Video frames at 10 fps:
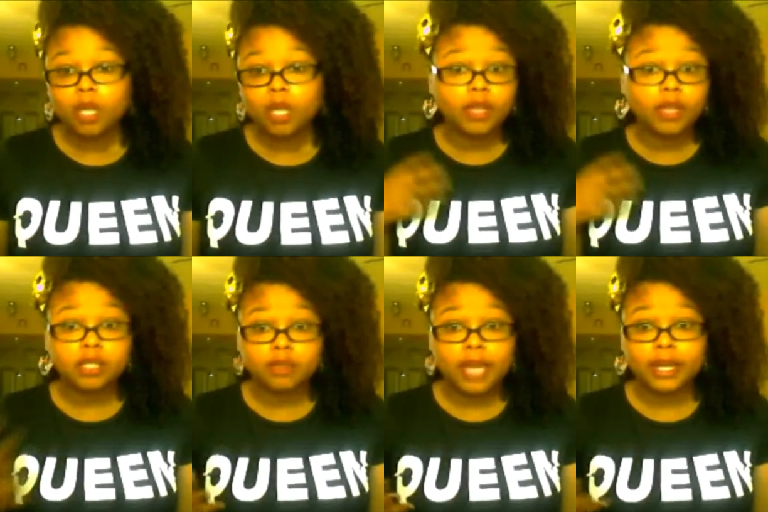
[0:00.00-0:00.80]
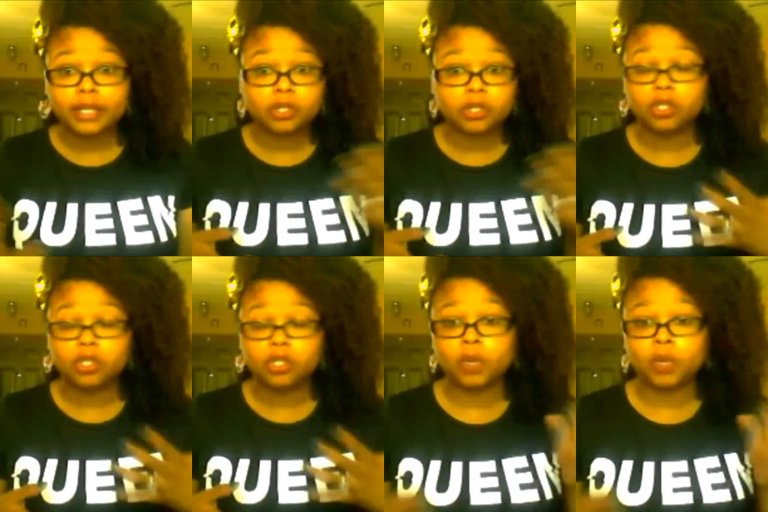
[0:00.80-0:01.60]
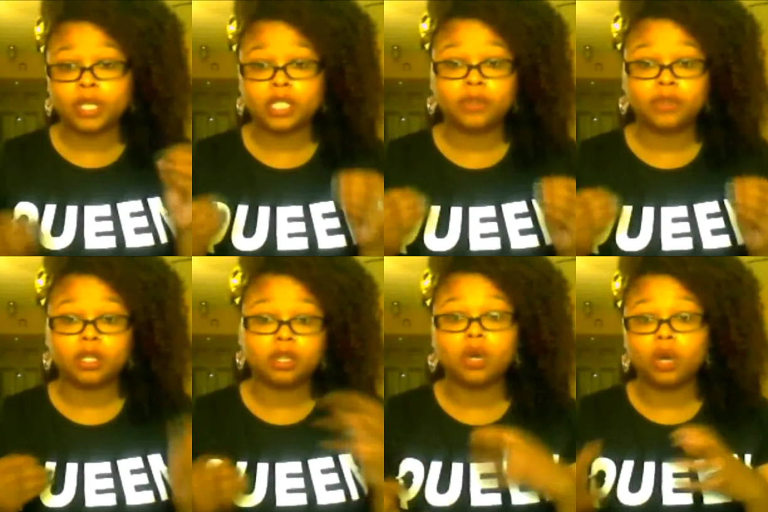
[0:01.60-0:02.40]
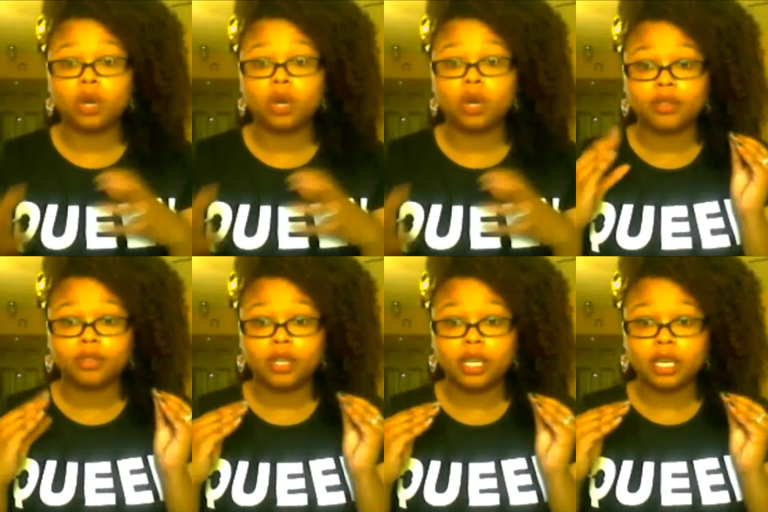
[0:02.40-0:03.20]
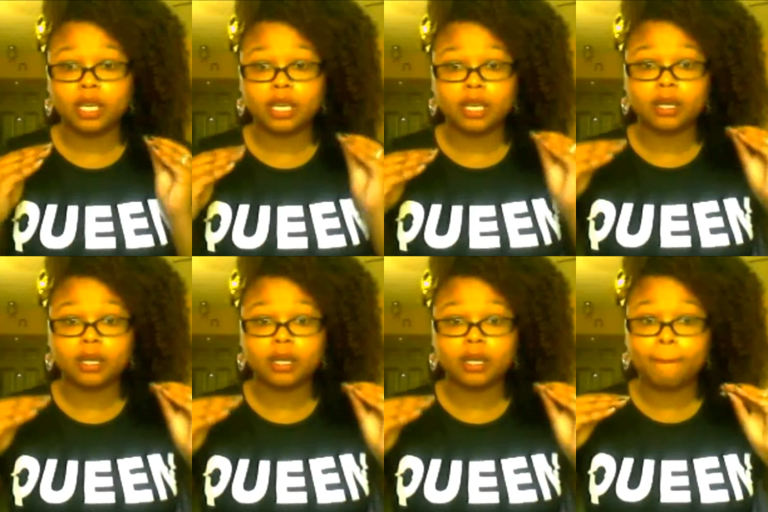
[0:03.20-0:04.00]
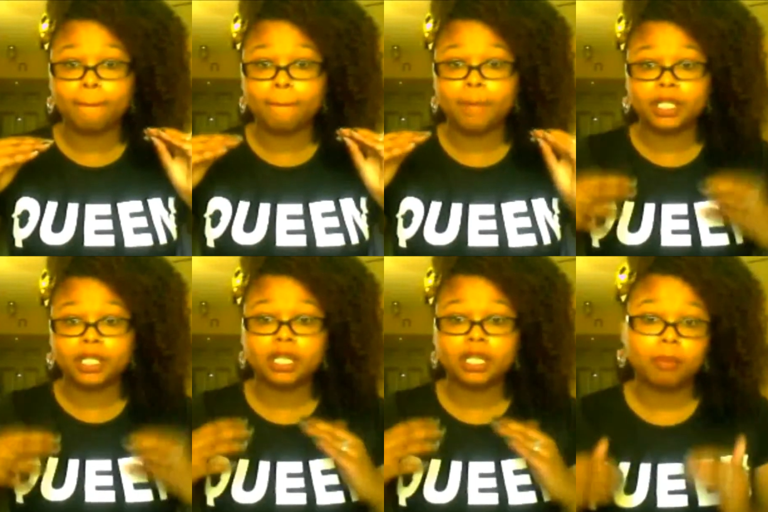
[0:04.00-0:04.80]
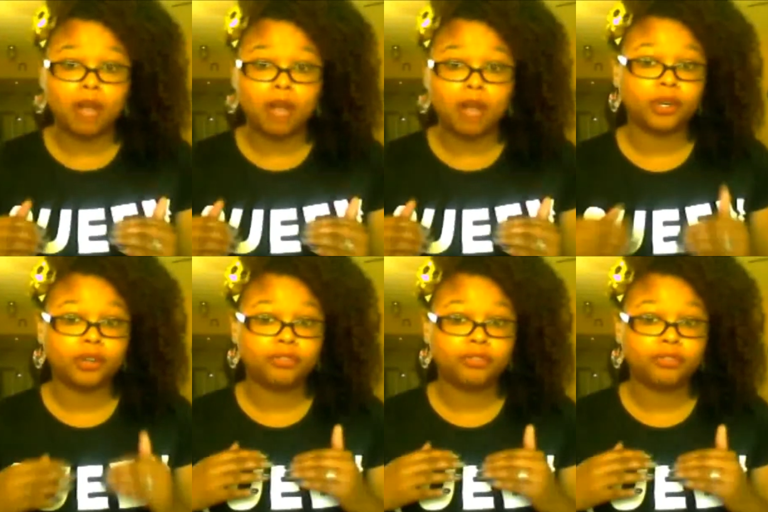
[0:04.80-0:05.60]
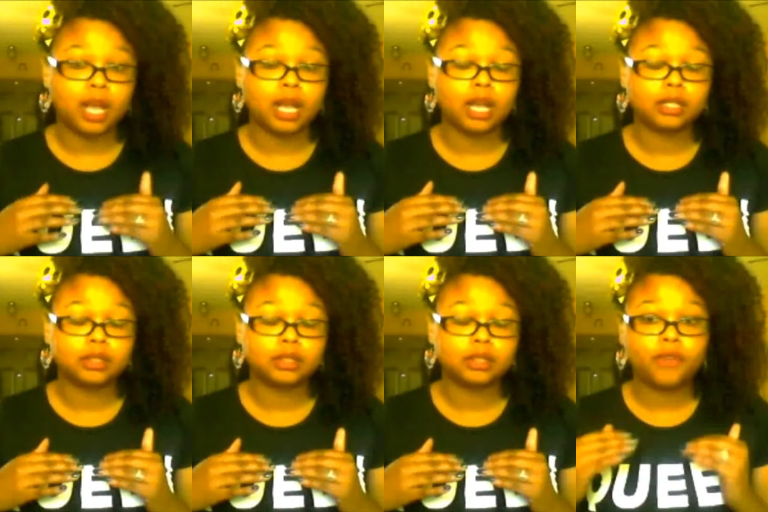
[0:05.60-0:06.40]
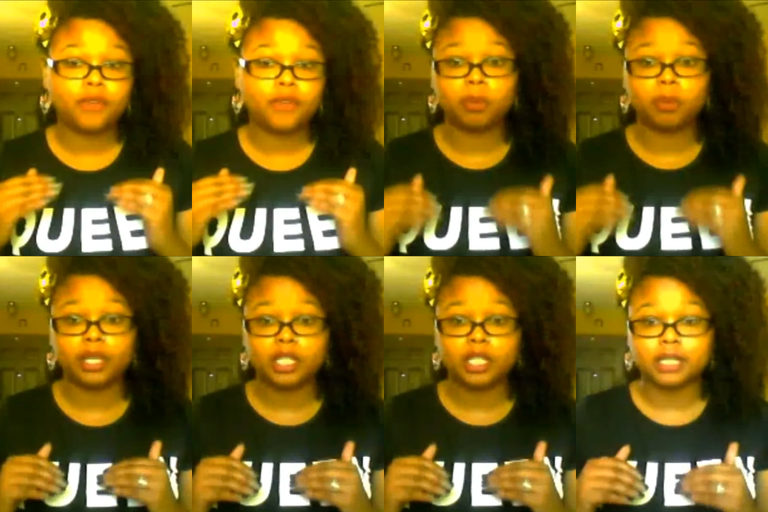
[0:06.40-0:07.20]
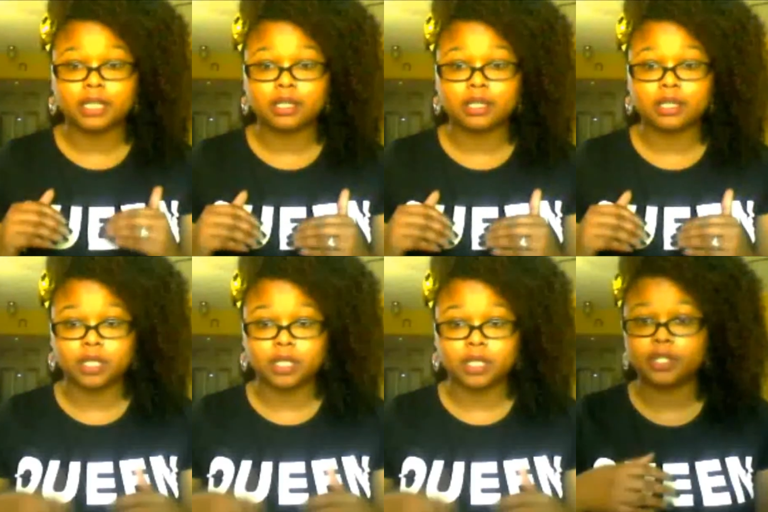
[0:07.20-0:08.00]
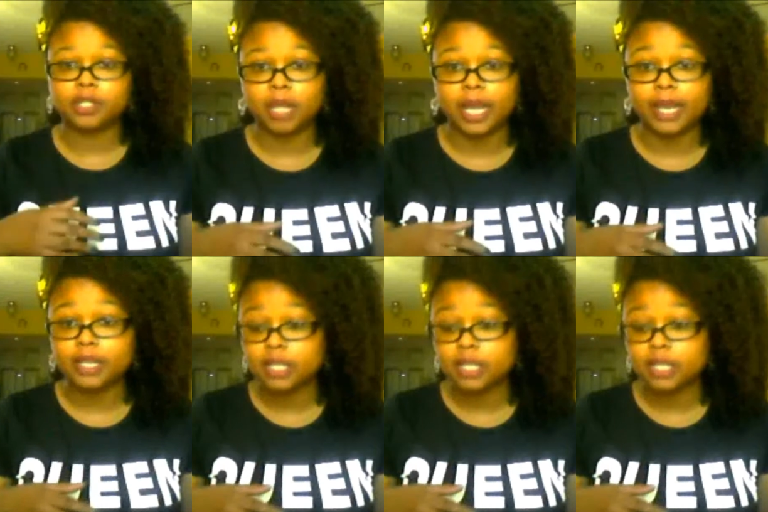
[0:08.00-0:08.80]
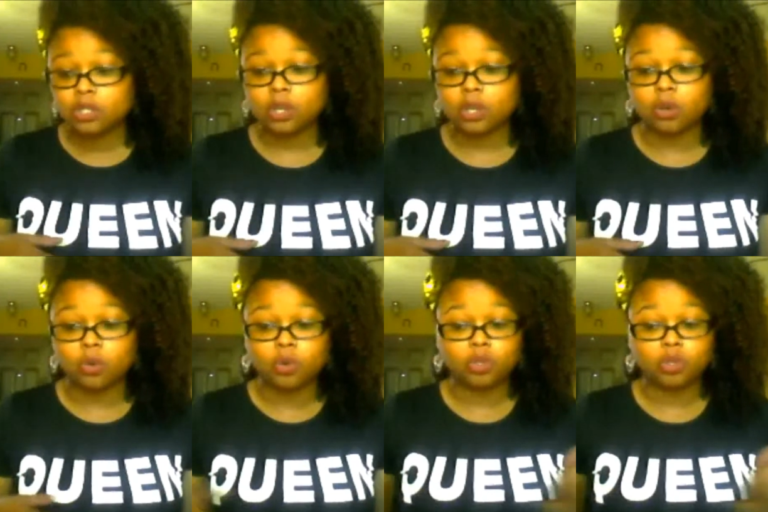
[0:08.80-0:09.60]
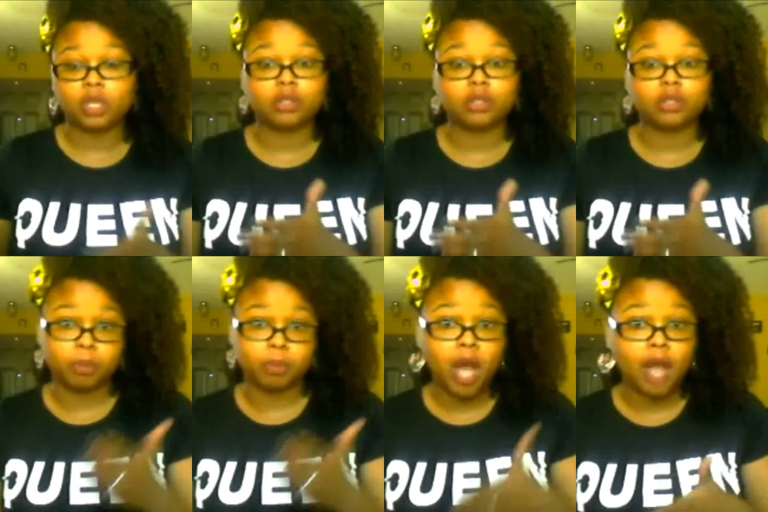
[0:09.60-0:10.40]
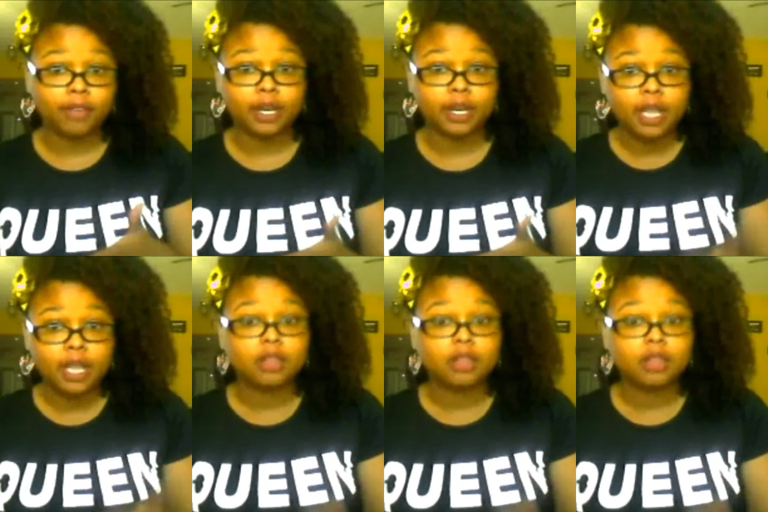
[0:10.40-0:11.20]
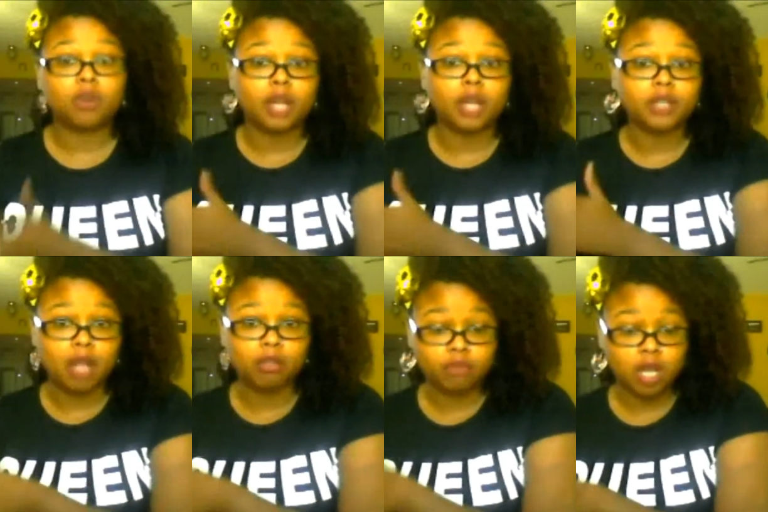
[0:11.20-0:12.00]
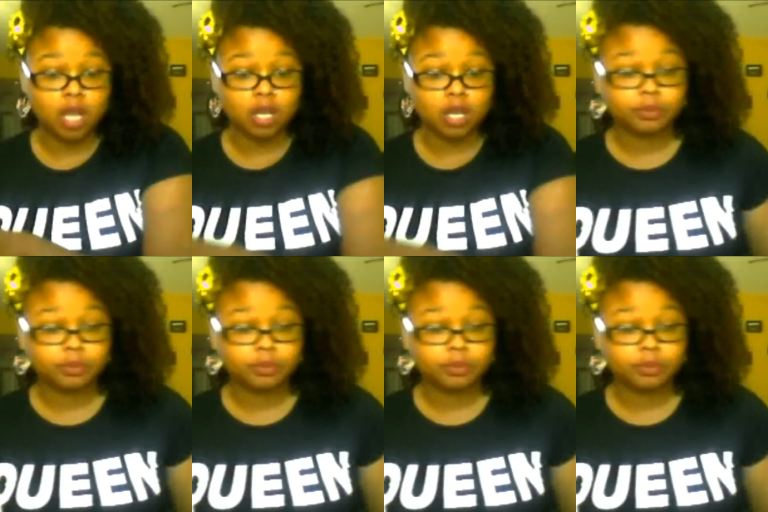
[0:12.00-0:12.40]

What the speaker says: Things of that nature. So you just want to see if you can lower the budgeted amount for your variable expenses, especially for supplies, so you can turn a profit later on down the road.